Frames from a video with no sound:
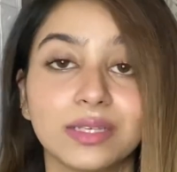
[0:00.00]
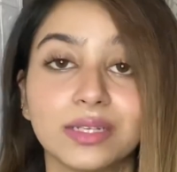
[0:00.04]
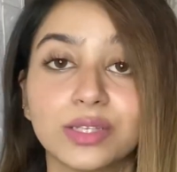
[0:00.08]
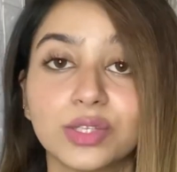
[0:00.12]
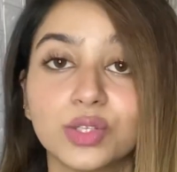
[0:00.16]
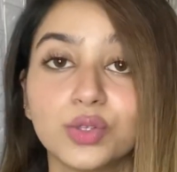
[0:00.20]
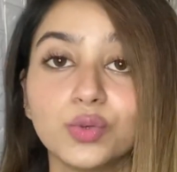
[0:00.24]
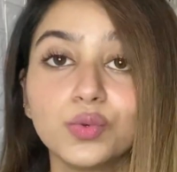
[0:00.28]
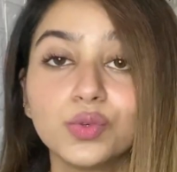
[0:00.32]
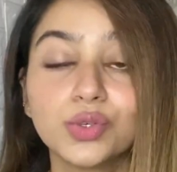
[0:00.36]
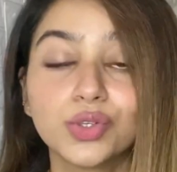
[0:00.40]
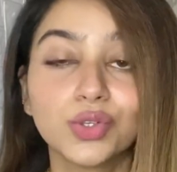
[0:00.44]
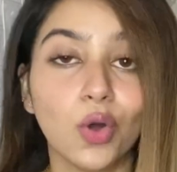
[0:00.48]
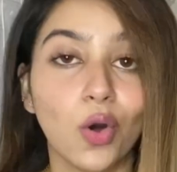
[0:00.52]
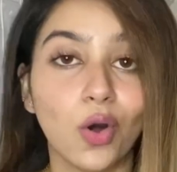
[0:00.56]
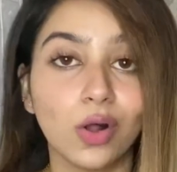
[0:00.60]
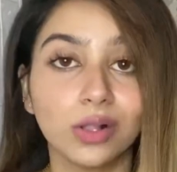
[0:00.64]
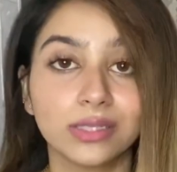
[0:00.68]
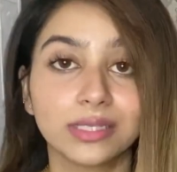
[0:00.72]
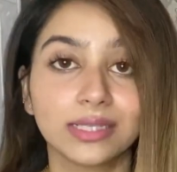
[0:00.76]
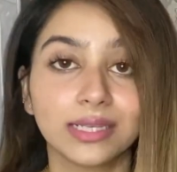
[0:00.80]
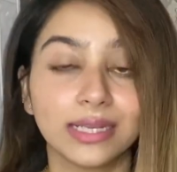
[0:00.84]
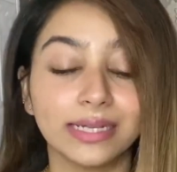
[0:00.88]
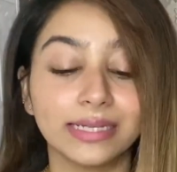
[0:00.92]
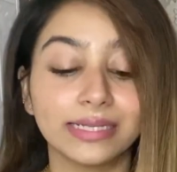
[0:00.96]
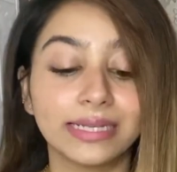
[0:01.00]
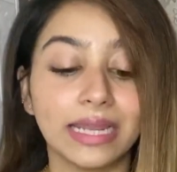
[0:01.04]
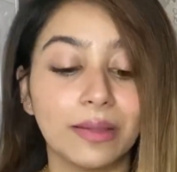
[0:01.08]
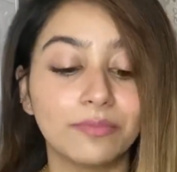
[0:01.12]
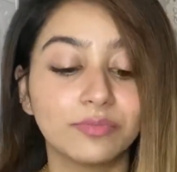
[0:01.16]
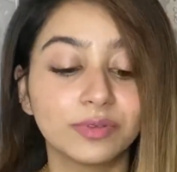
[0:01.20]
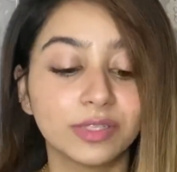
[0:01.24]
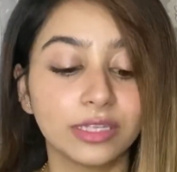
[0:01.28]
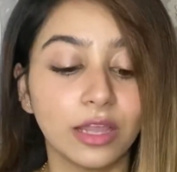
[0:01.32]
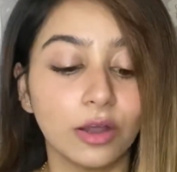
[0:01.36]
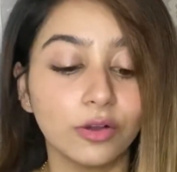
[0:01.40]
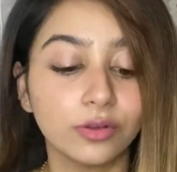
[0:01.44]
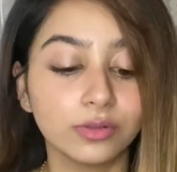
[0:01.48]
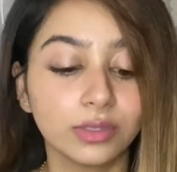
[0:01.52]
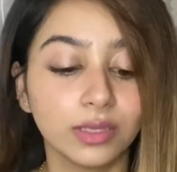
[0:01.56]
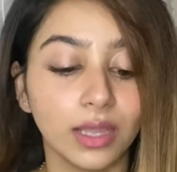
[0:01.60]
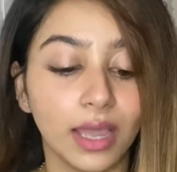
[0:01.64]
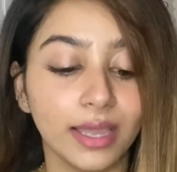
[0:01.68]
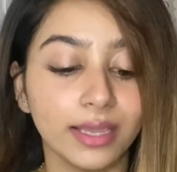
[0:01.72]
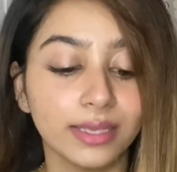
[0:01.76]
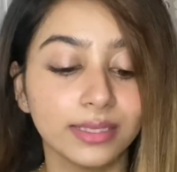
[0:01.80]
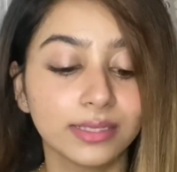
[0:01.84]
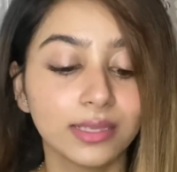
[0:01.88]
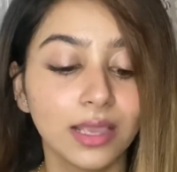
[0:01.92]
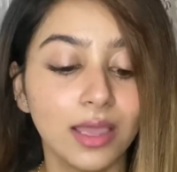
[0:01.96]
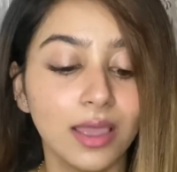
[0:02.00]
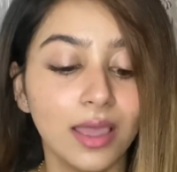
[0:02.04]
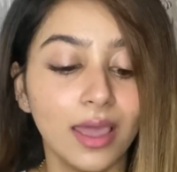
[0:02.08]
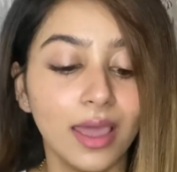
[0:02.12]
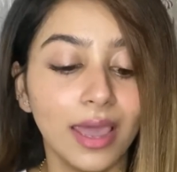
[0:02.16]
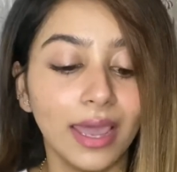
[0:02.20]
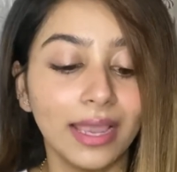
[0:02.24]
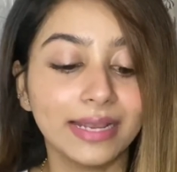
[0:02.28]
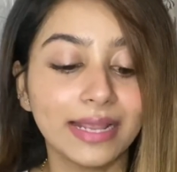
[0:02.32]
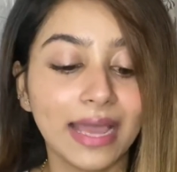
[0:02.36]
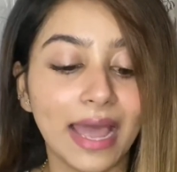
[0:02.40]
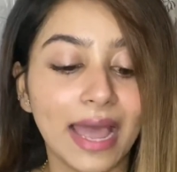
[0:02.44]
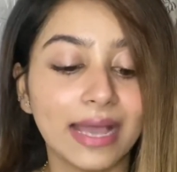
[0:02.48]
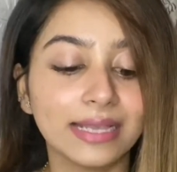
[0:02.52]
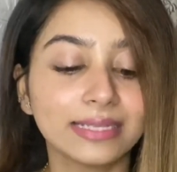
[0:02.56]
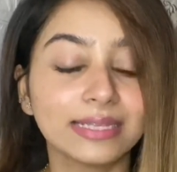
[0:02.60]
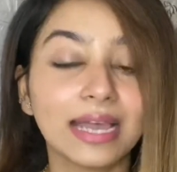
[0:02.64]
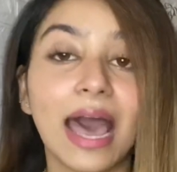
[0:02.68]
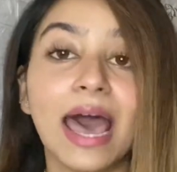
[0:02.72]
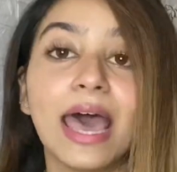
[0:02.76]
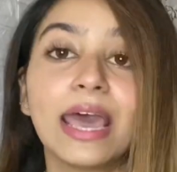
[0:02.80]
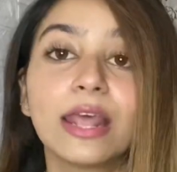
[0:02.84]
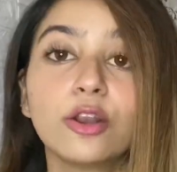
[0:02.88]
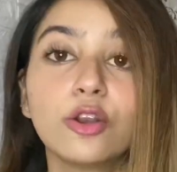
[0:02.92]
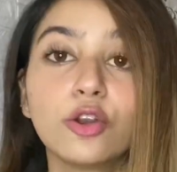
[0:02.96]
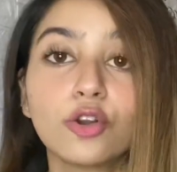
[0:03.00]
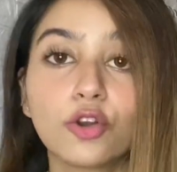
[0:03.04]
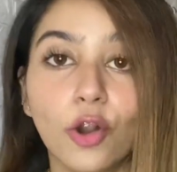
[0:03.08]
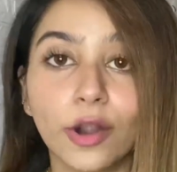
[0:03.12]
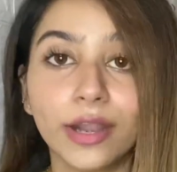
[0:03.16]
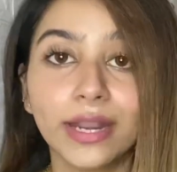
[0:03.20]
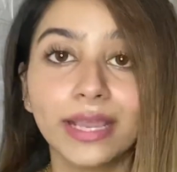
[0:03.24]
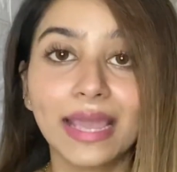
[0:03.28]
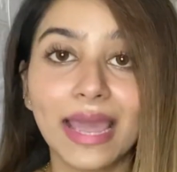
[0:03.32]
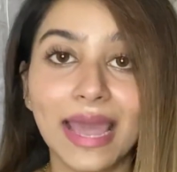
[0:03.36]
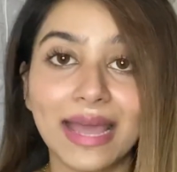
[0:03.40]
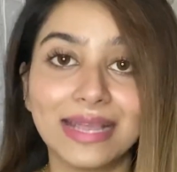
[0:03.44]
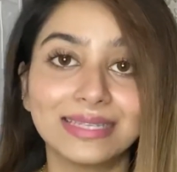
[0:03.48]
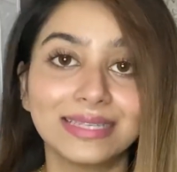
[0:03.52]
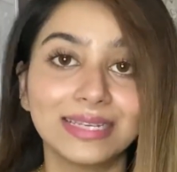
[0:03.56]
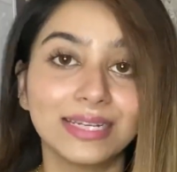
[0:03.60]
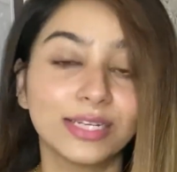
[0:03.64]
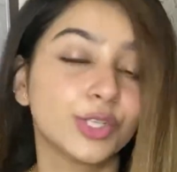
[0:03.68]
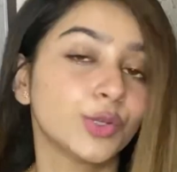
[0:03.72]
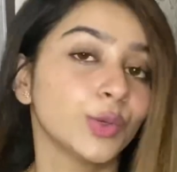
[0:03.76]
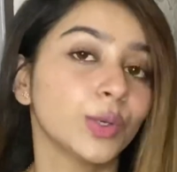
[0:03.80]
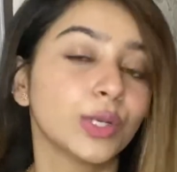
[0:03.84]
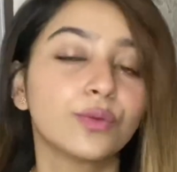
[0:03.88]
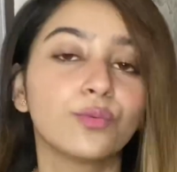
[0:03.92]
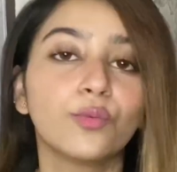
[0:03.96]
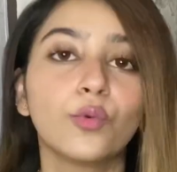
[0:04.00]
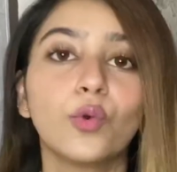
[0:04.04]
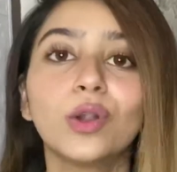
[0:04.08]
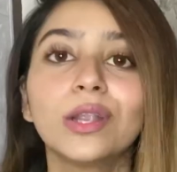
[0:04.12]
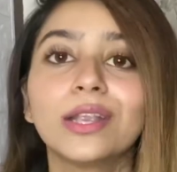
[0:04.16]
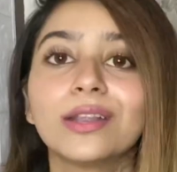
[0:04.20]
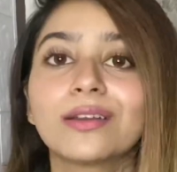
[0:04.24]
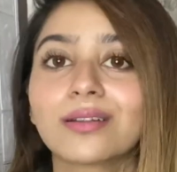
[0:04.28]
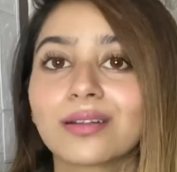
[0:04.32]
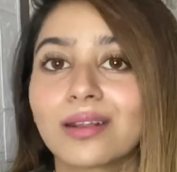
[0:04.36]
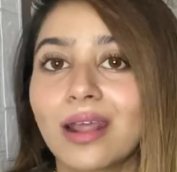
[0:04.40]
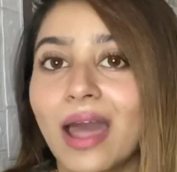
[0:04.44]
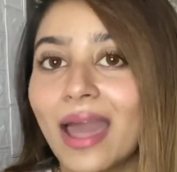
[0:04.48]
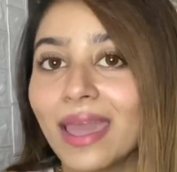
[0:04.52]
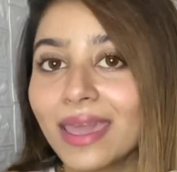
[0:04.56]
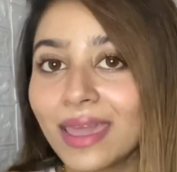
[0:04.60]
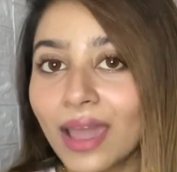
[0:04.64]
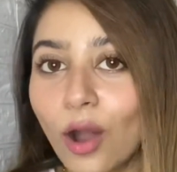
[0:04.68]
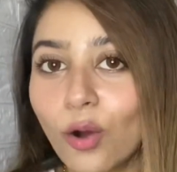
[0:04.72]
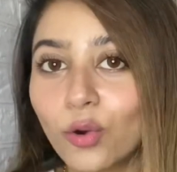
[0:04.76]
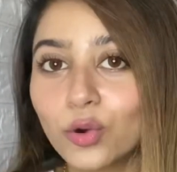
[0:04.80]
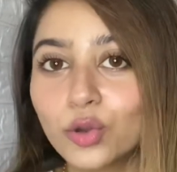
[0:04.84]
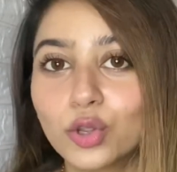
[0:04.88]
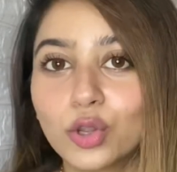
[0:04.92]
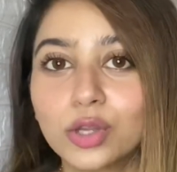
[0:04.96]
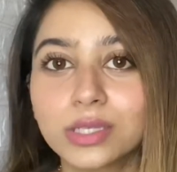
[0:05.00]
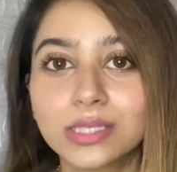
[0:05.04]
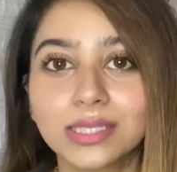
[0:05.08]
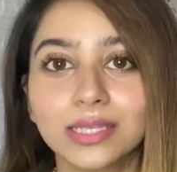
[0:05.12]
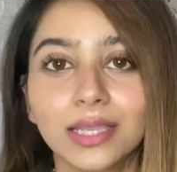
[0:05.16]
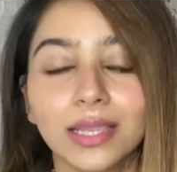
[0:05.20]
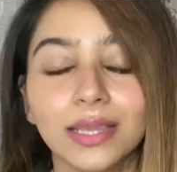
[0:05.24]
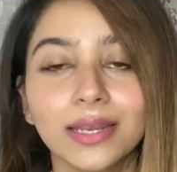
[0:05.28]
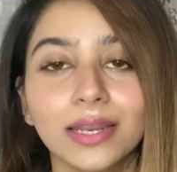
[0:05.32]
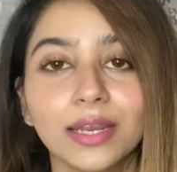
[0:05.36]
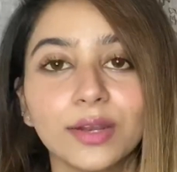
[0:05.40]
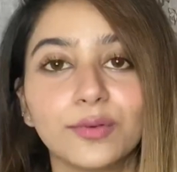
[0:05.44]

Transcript: It suits all skin types. Now guys, it has hyaluronic acid, so it won't dry out your skin.